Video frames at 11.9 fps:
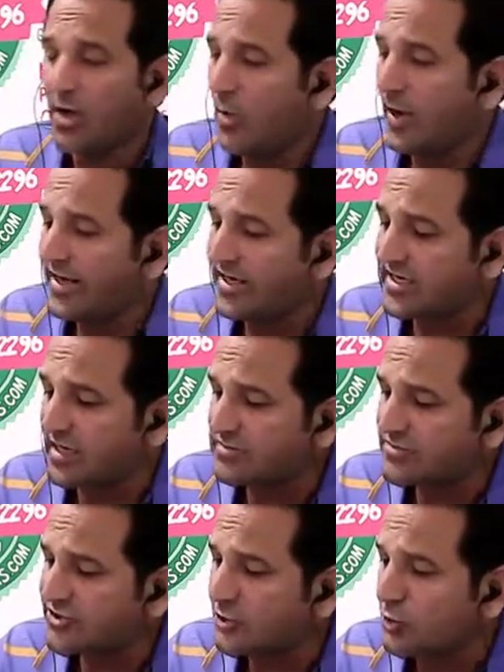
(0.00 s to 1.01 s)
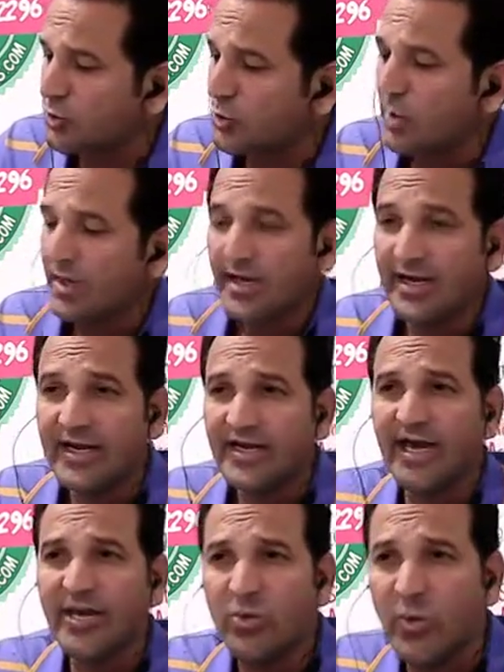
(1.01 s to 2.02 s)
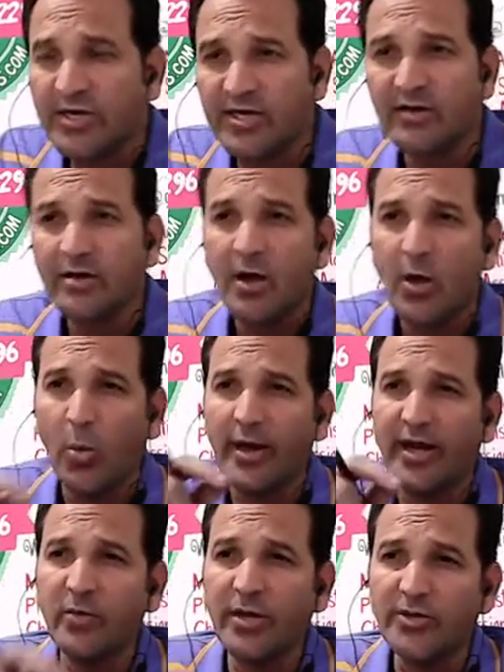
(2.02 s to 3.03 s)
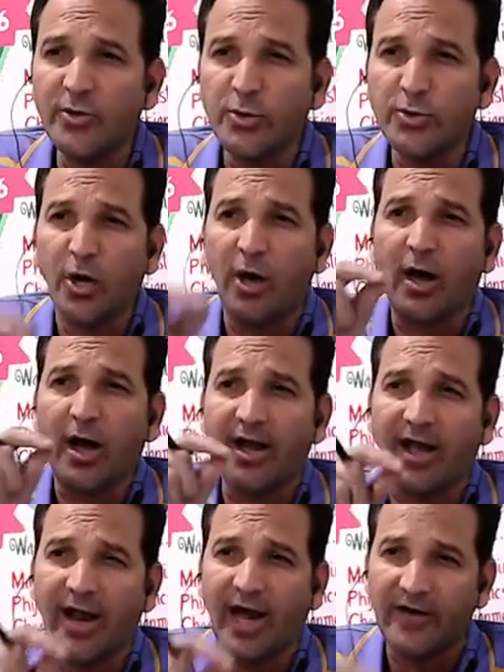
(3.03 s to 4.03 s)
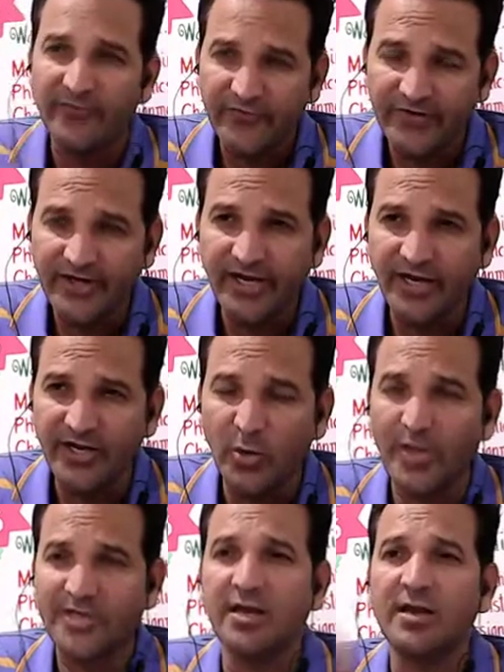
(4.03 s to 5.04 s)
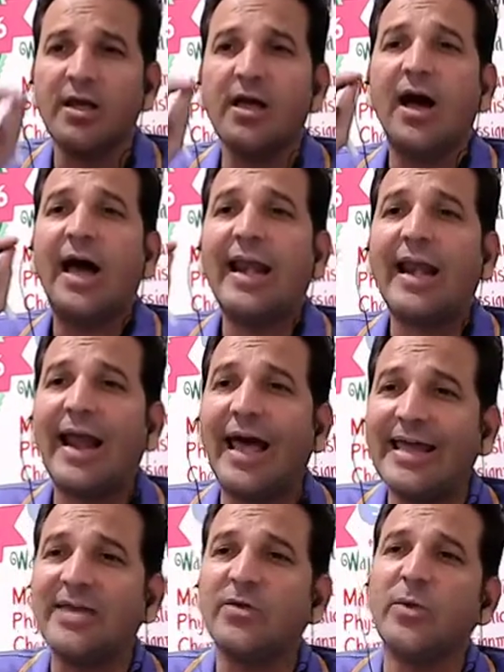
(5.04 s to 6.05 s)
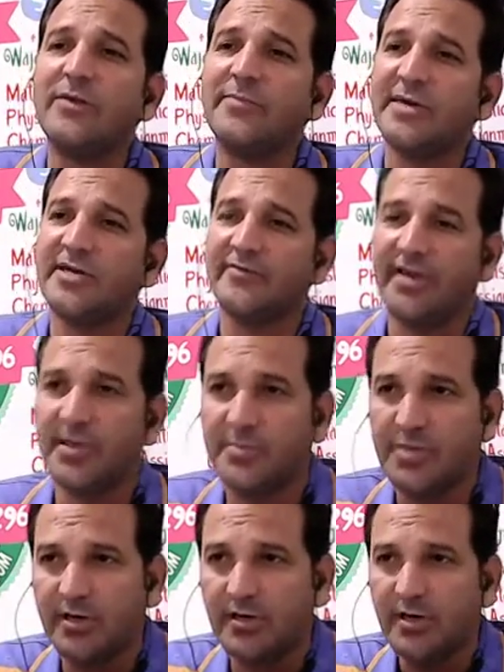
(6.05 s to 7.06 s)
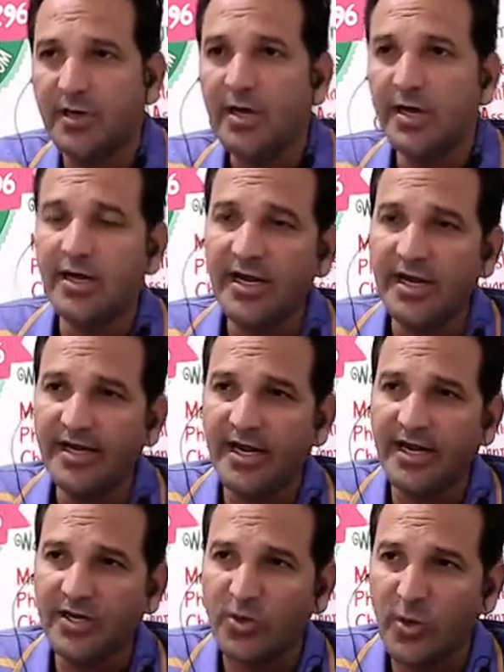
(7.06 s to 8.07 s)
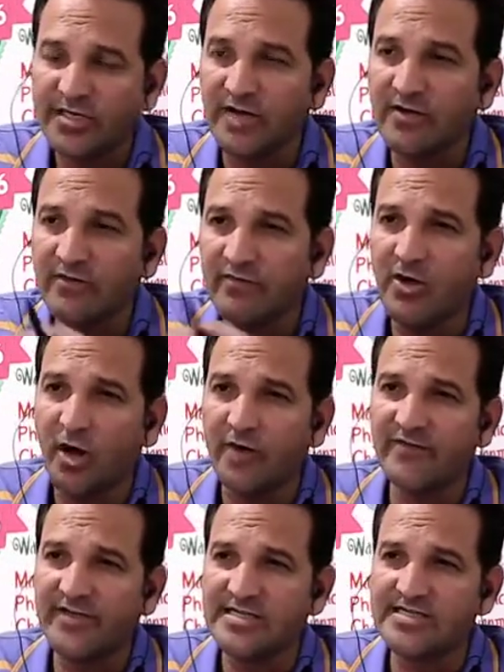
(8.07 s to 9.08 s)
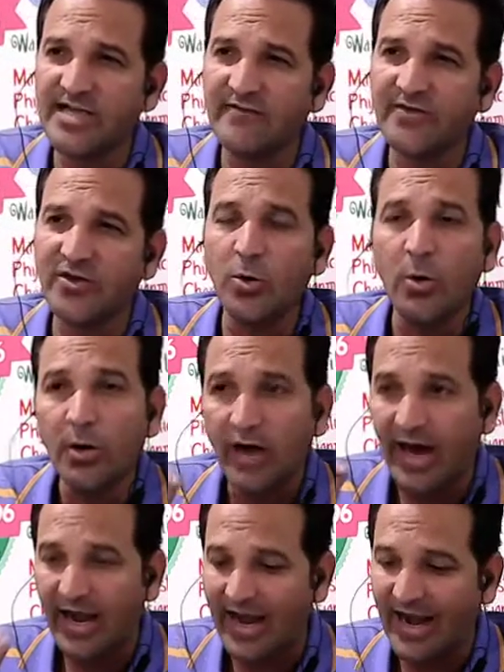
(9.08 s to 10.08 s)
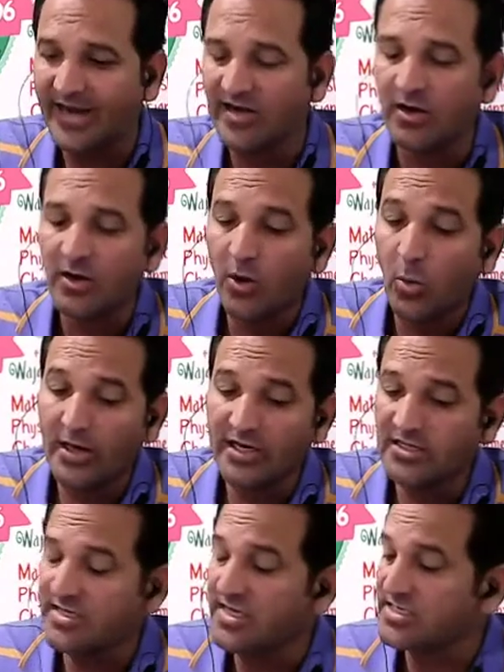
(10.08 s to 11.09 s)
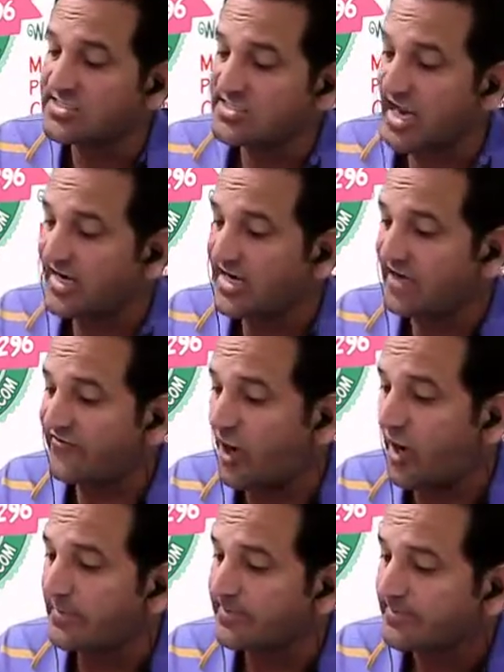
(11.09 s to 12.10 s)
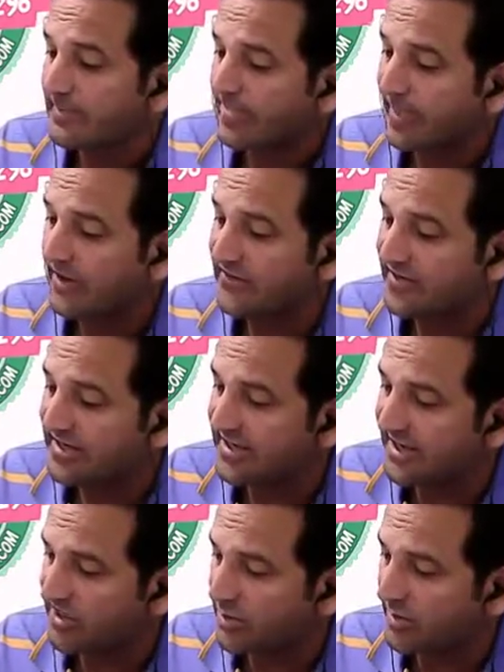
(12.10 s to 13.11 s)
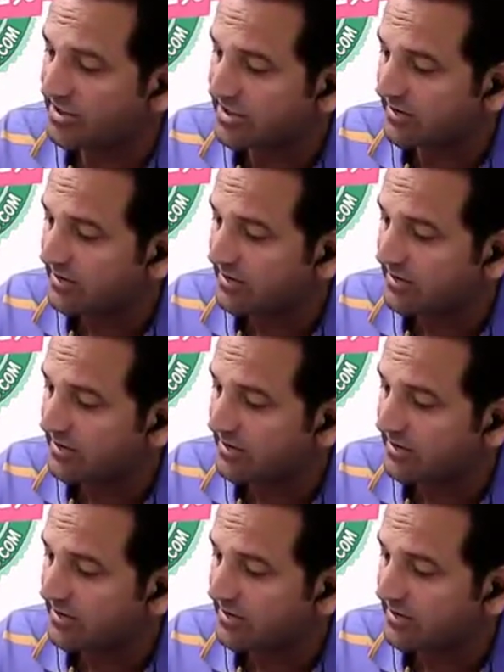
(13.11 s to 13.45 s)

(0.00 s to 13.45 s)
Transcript: When it comes to linear equation, whenever you draw a graph of linear equation, a line will be developed. Linear equation will always give you a line. What is the standard form of linear equation?